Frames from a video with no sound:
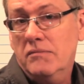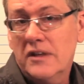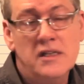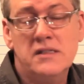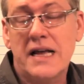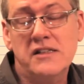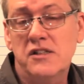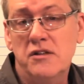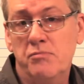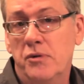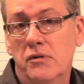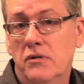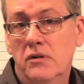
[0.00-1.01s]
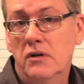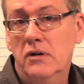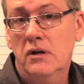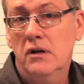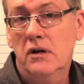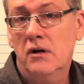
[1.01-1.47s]
It's that simple,
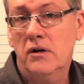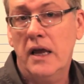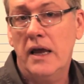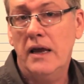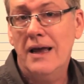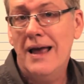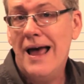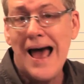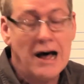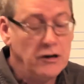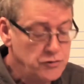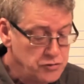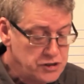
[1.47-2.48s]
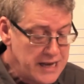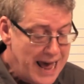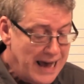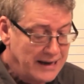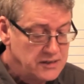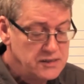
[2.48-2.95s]
okay? Alto
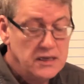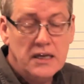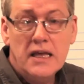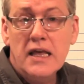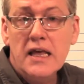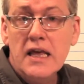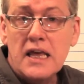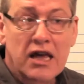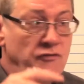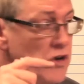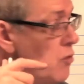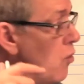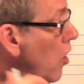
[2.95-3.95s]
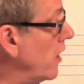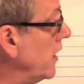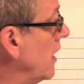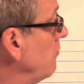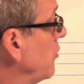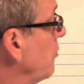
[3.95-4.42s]
sax. If we want
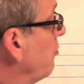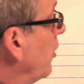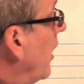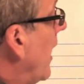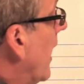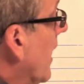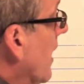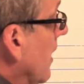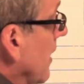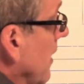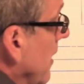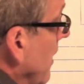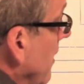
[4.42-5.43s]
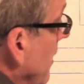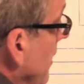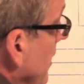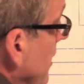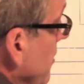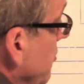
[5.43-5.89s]
him to play
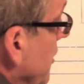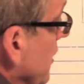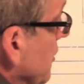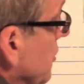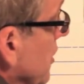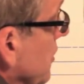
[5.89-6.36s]
this